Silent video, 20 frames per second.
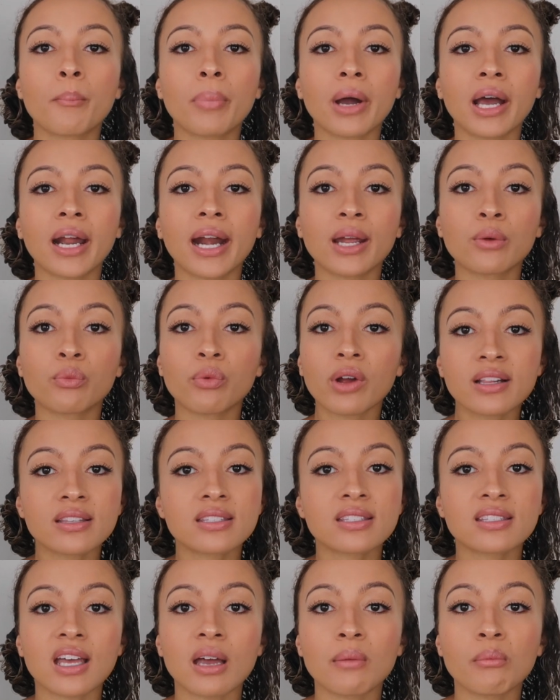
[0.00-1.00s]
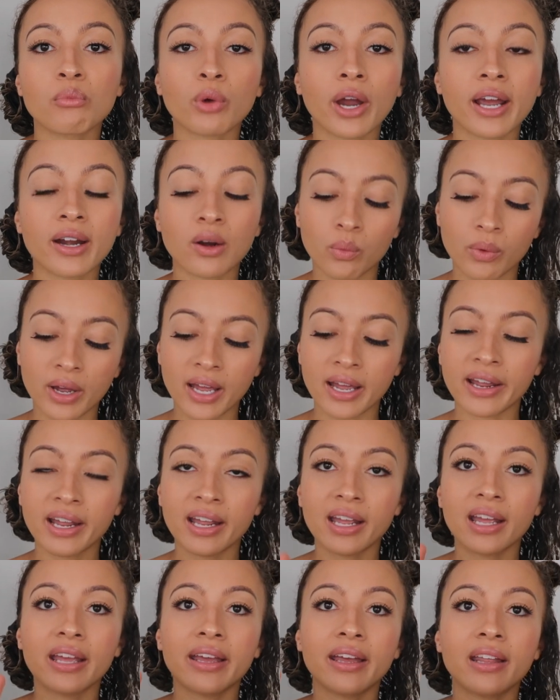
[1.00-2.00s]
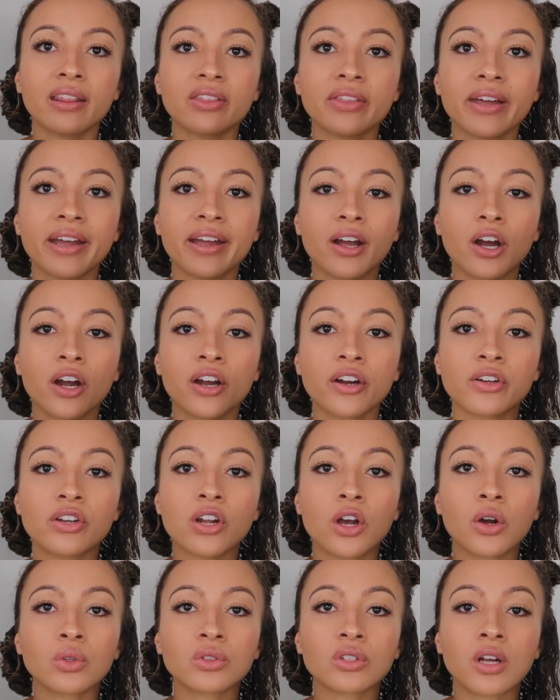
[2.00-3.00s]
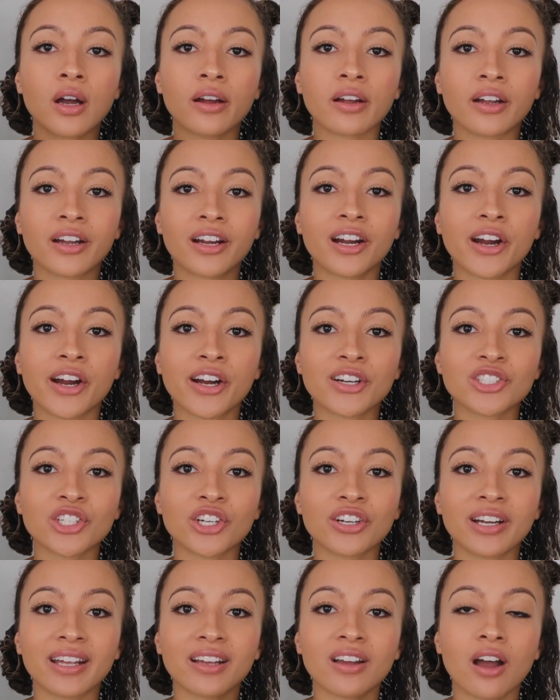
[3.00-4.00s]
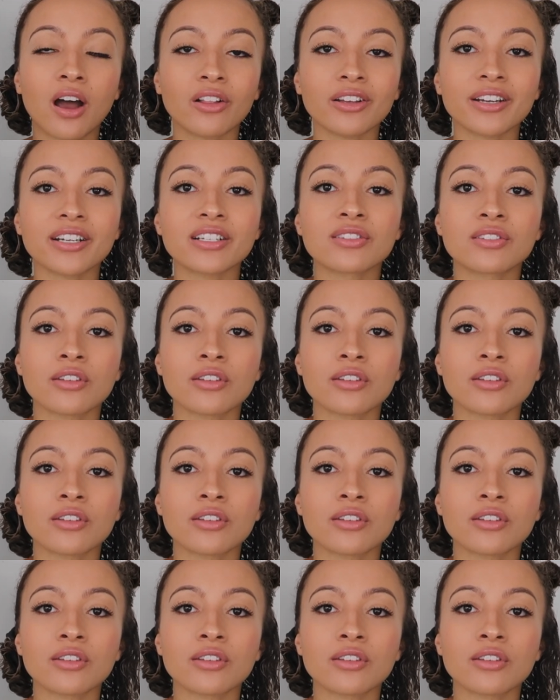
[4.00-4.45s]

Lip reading: but I rinsed them right away and they are no longer turning color.